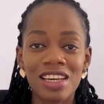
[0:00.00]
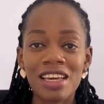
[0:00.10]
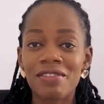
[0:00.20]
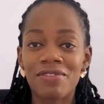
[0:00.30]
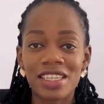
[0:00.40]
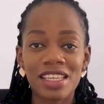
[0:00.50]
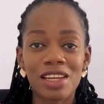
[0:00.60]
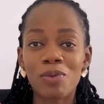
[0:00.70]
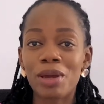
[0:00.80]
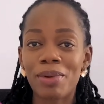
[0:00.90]

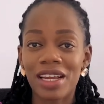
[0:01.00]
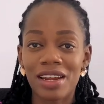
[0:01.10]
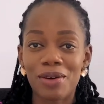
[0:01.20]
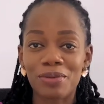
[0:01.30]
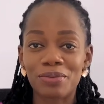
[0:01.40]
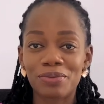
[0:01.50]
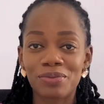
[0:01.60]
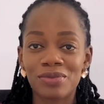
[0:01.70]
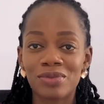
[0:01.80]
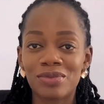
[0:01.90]
invested away by now?
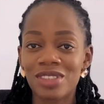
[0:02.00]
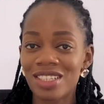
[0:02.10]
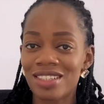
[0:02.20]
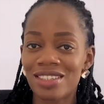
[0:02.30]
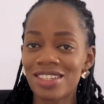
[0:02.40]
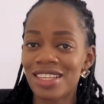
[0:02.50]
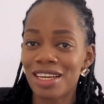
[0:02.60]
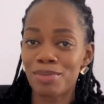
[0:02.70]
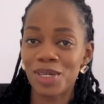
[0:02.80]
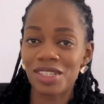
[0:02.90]
Just
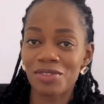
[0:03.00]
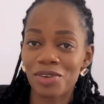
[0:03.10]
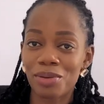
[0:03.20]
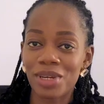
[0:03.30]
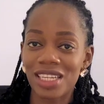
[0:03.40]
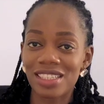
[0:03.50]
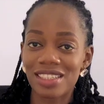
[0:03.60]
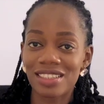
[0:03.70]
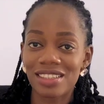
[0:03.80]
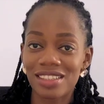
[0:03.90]
think about it for a minute.
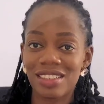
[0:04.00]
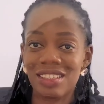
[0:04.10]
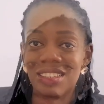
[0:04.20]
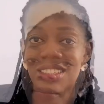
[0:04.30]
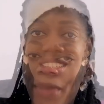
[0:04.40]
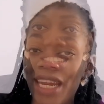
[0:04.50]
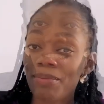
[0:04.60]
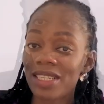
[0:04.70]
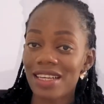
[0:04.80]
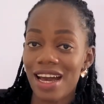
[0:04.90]
My name
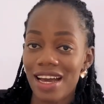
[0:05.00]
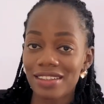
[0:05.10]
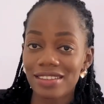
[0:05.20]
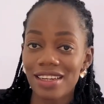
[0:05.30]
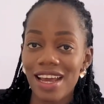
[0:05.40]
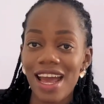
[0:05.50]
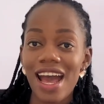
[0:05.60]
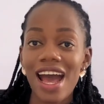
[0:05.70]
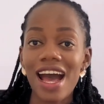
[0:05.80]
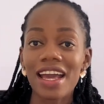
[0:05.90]
is Anne.
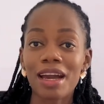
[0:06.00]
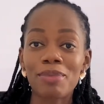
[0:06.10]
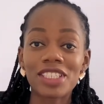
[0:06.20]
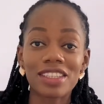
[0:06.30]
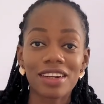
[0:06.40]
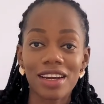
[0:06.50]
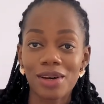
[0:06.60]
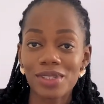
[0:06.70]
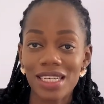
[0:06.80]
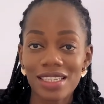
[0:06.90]
I am a chartered
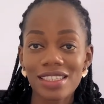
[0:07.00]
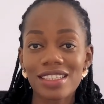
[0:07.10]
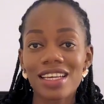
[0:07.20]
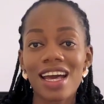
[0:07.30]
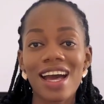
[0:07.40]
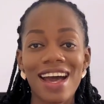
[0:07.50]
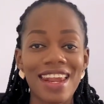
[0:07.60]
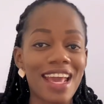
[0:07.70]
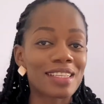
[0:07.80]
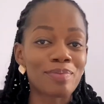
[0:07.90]
accountant, an
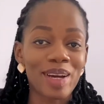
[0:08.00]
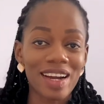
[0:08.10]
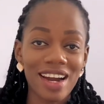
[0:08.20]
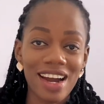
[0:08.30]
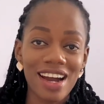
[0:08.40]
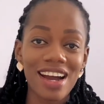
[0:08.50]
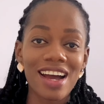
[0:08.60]
ex-banker,